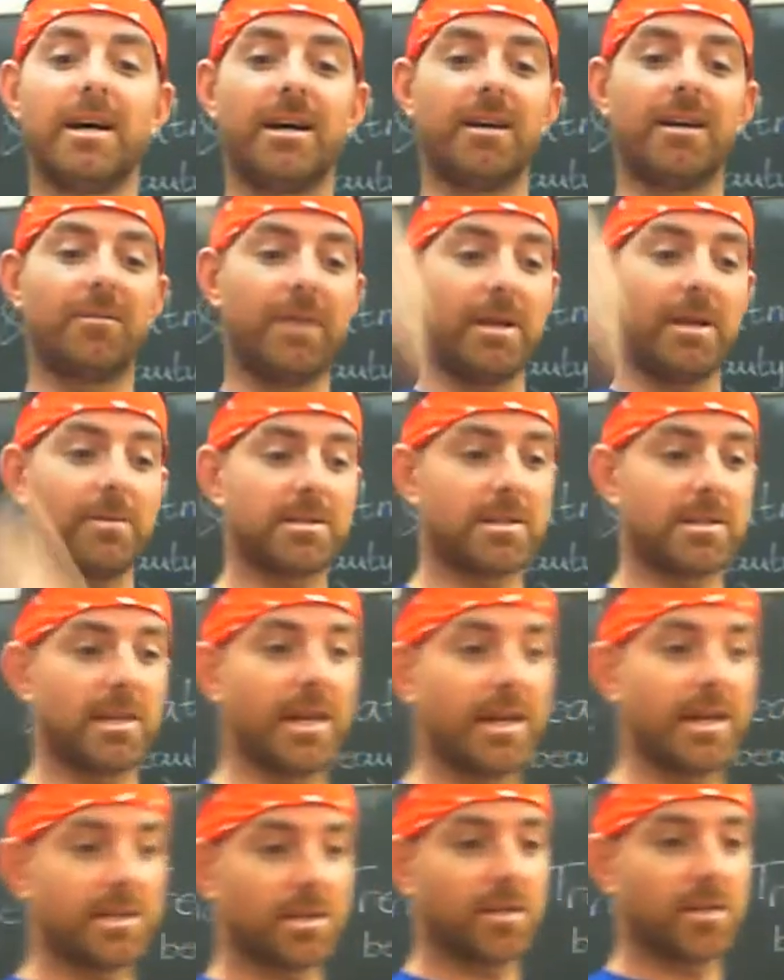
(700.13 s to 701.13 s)
when he was
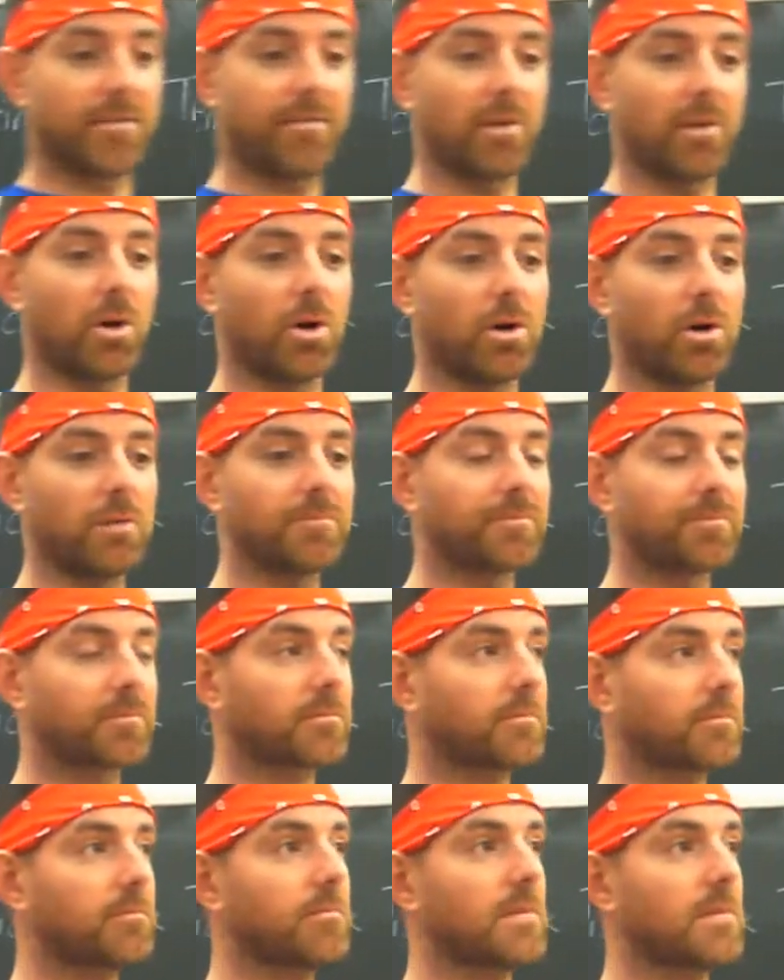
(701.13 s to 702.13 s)
laid on the floor,
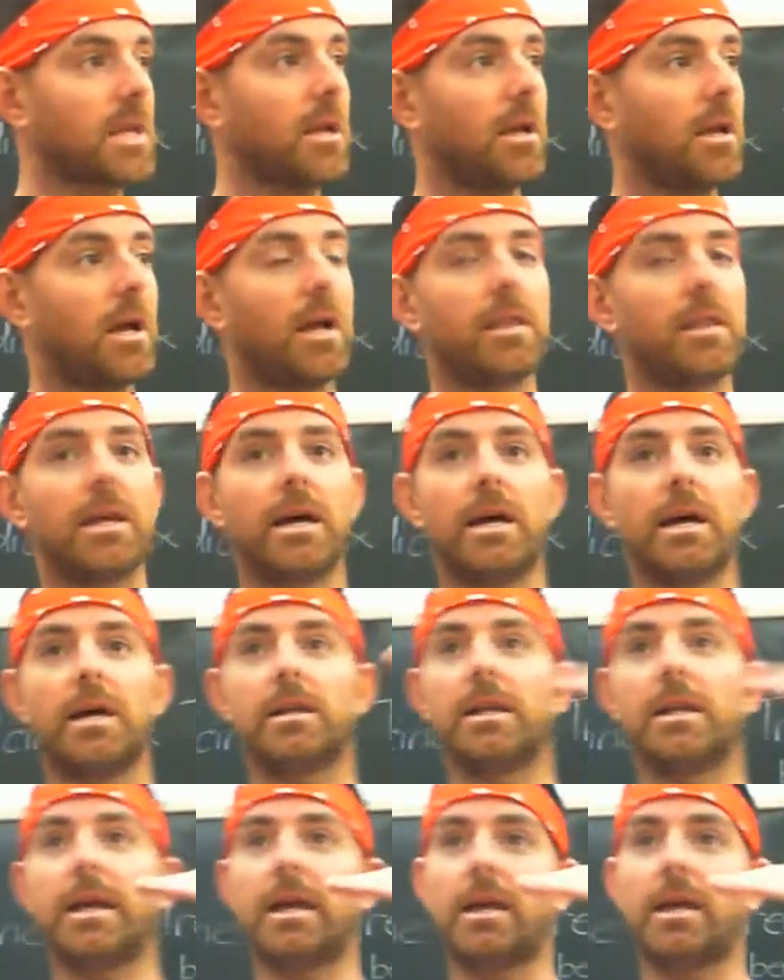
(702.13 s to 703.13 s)
and
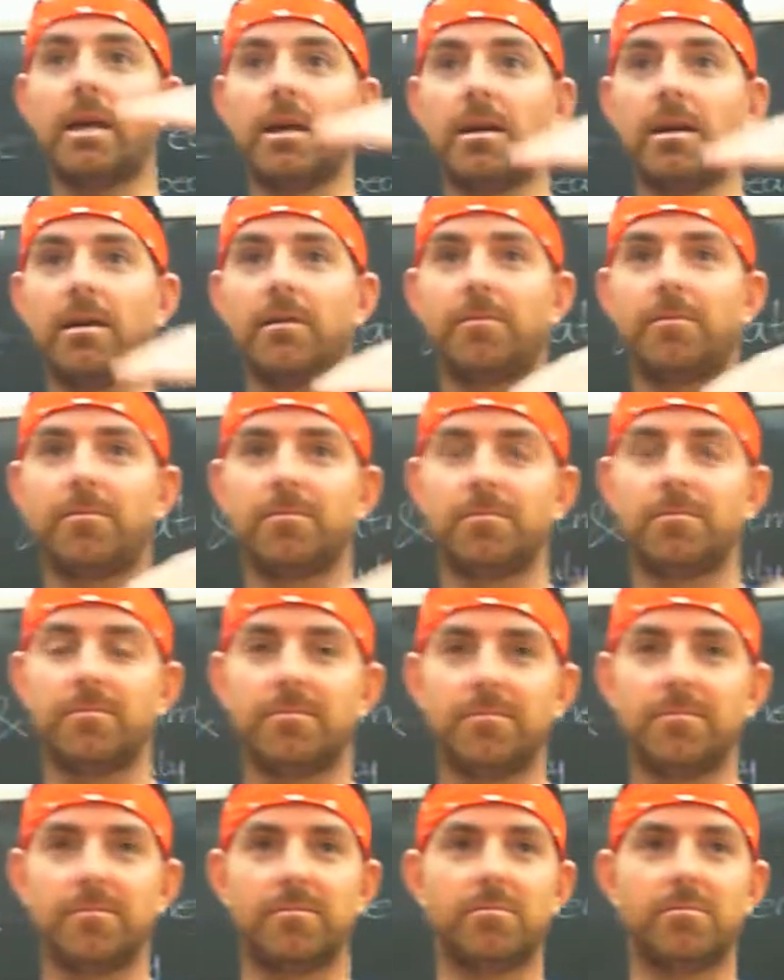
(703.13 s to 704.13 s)
then
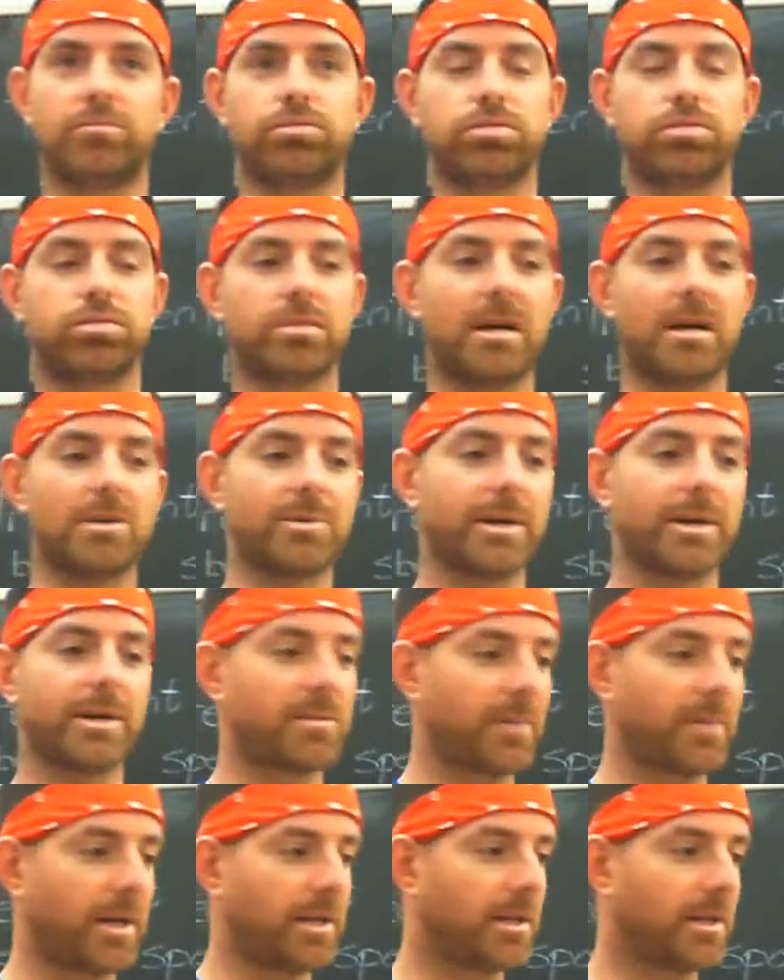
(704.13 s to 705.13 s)
how do I
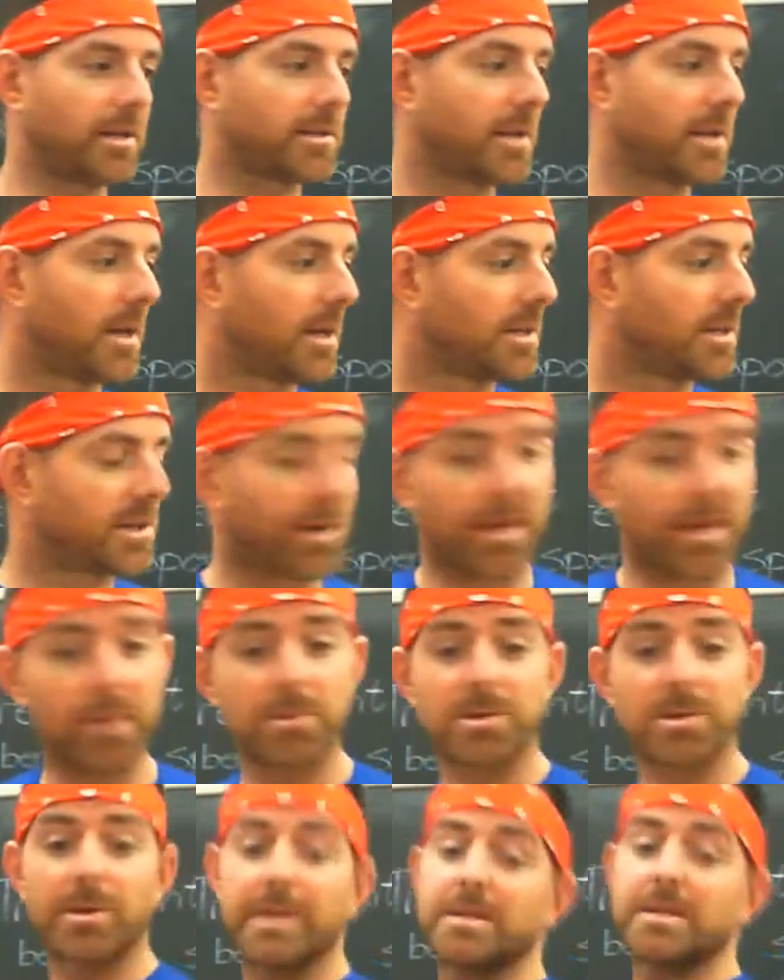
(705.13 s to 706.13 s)
explain this? So he
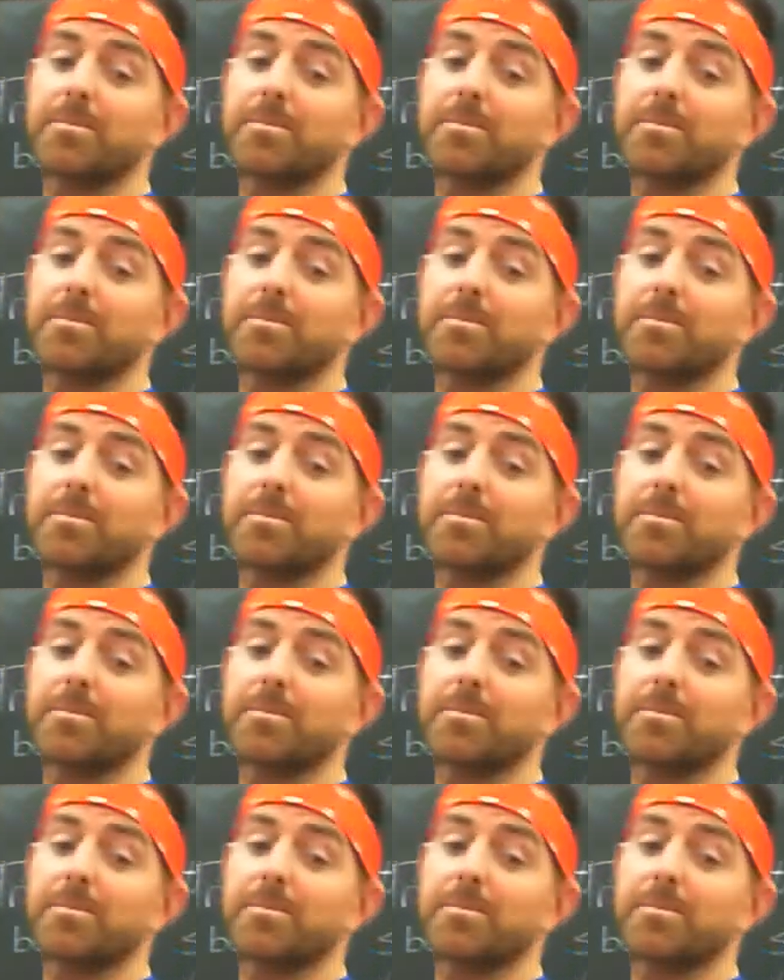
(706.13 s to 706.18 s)
was on his